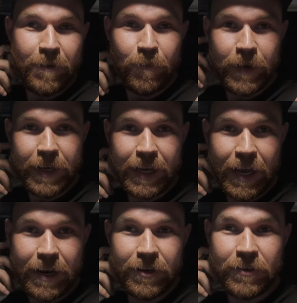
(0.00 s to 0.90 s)
We
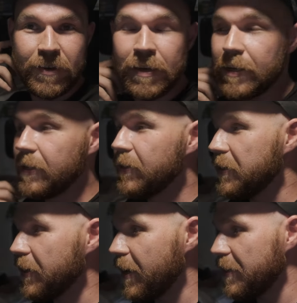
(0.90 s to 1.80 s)
kind of
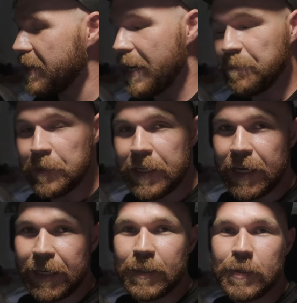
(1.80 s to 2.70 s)
took our time
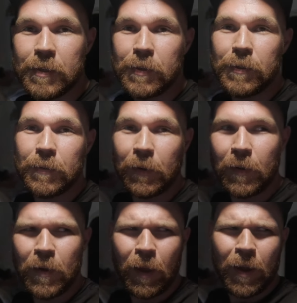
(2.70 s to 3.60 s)
today, so
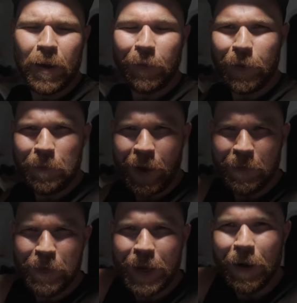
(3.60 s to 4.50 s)
we
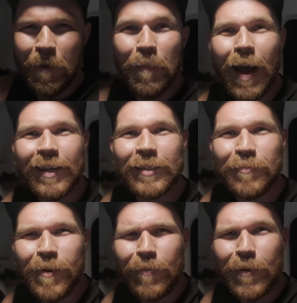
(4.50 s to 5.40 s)
might be going back
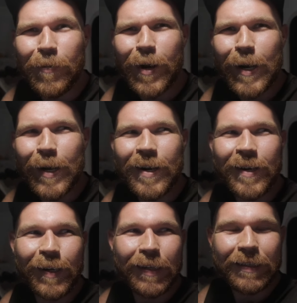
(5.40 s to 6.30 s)
to where we were.